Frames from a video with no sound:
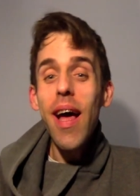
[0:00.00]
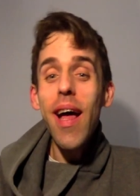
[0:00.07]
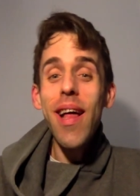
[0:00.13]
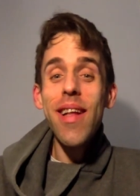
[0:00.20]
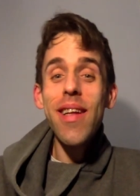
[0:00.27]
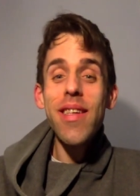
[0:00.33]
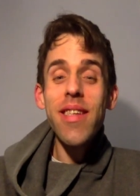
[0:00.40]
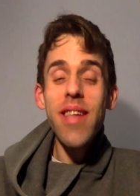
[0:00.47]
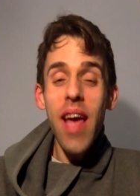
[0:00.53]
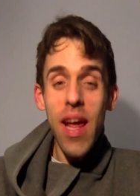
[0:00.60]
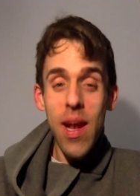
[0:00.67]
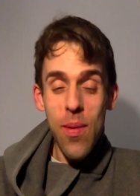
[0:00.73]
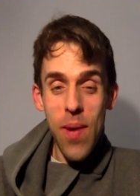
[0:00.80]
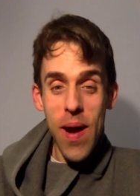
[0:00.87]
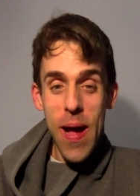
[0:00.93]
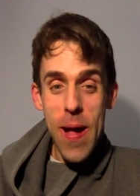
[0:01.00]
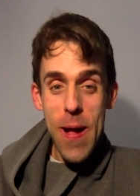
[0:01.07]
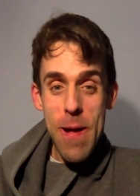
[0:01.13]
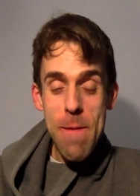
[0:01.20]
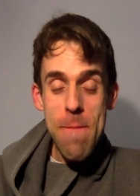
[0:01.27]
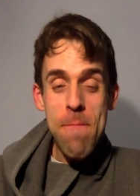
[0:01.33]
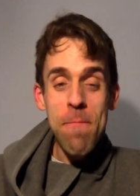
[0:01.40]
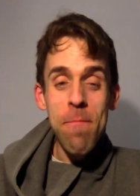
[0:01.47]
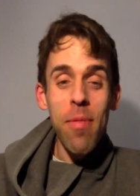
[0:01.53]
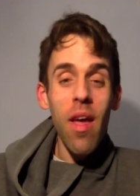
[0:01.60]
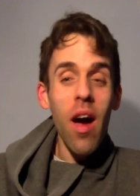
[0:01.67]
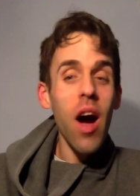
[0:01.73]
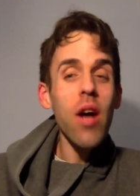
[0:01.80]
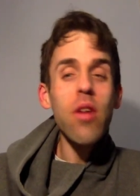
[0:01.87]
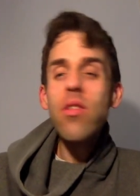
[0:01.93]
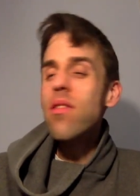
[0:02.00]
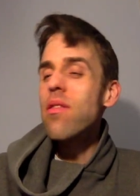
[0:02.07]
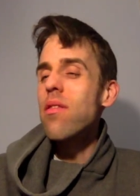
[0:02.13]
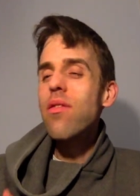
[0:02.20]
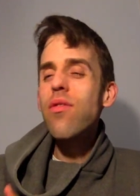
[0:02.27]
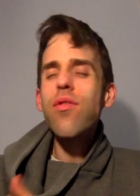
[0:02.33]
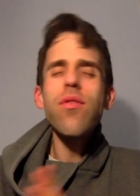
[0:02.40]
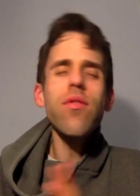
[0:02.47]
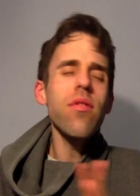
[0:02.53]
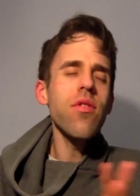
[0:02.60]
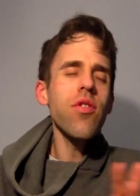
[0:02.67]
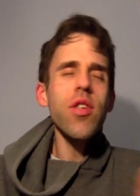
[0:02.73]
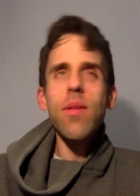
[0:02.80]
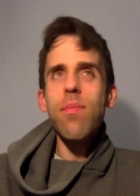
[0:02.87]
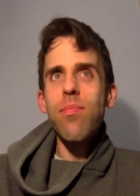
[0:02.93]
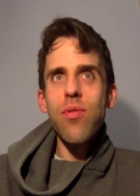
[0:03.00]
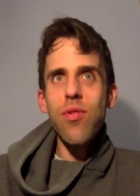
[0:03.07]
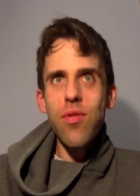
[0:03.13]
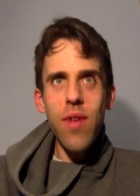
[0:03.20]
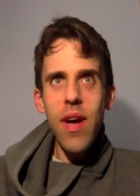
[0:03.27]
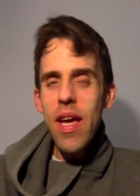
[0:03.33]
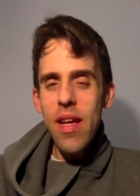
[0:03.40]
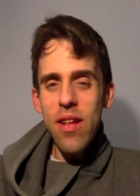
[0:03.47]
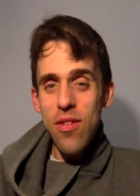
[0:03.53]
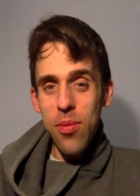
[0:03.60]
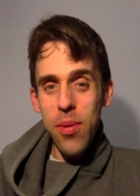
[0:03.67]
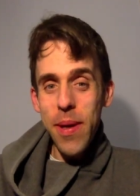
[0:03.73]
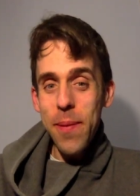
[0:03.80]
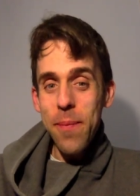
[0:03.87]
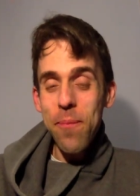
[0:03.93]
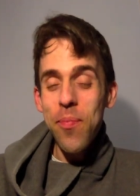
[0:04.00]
And anyway, I just jump straight into it.